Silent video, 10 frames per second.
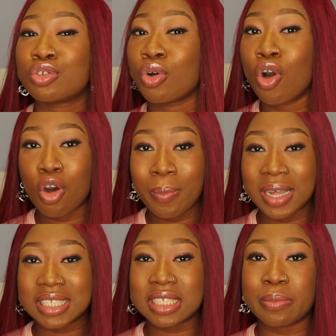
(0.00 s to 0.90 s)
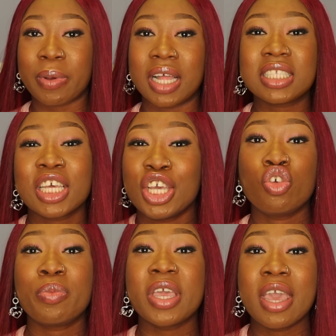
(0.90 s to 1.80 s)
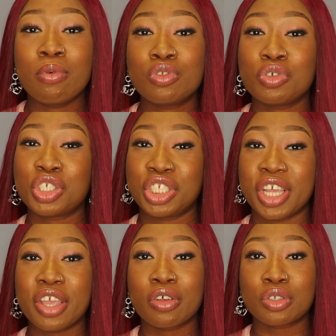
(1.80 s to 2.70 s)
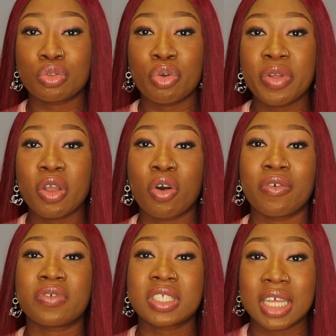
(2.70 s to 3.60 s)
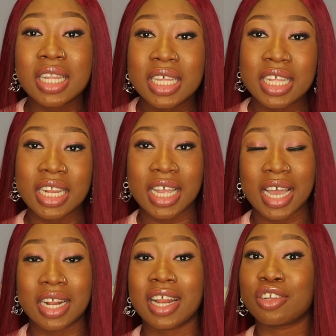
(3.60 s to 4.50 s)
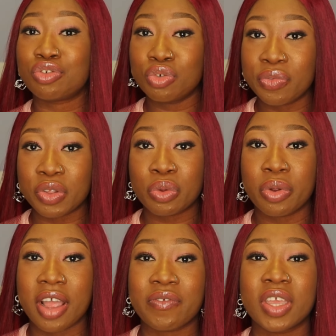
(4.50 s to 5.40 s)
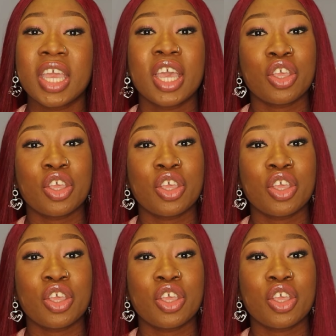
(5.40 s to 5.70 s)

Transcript: to all participants you'll be able to share your story of settling in Canada through photography